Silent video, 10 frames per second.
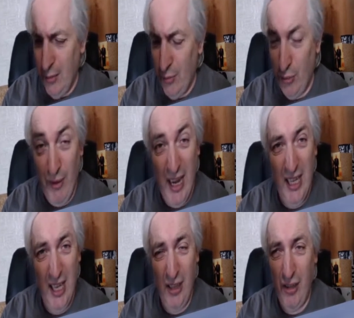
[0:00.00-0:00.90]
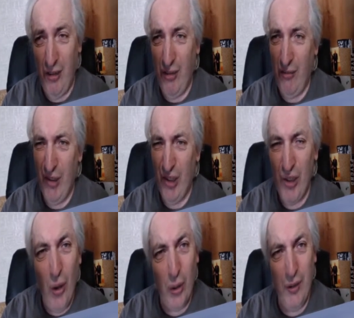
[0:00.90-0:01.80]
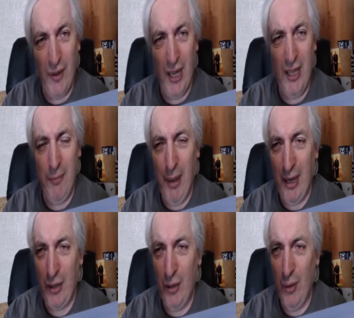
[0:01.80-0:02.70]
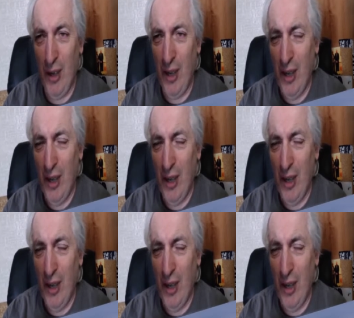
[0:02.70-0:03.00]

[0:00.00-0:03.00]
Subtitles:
Trade is sort of getting back to a